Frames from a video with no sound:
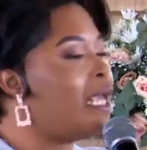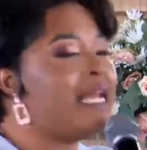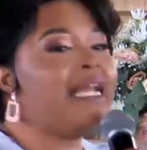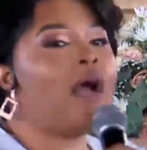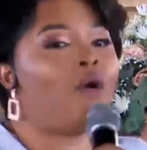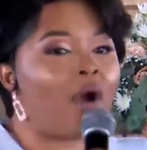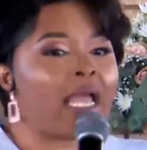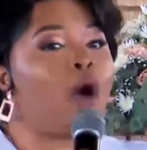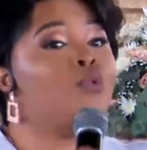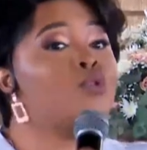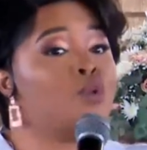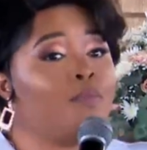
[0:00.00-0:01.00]

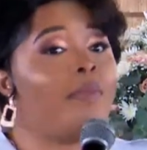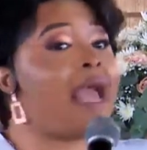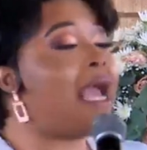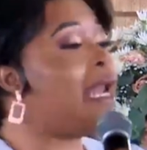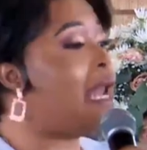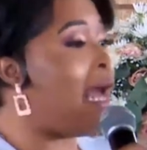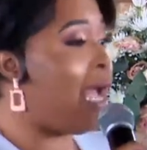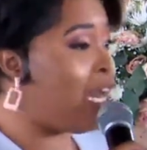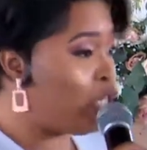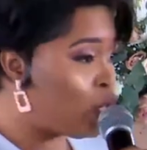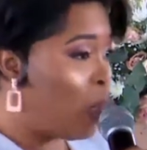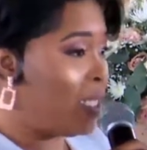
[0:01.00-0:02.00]
ya udumela
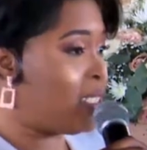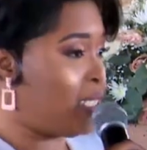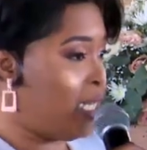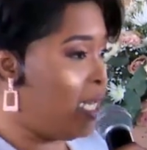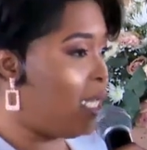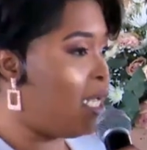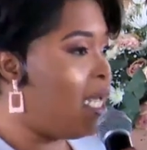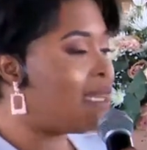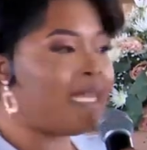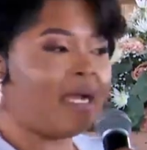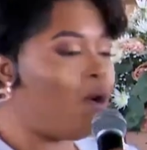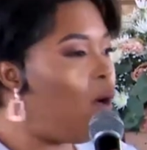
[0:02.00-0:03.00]
and trusting
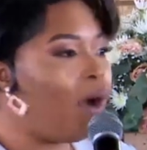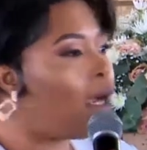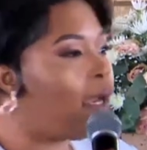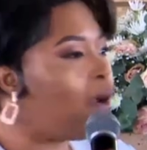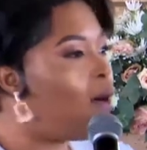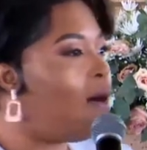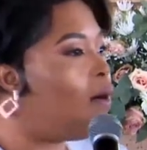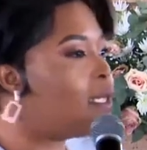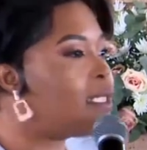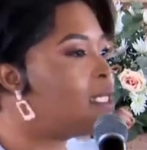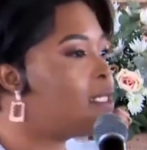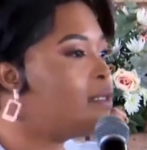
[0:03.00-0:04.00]
that only
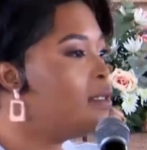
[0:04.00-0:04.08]
God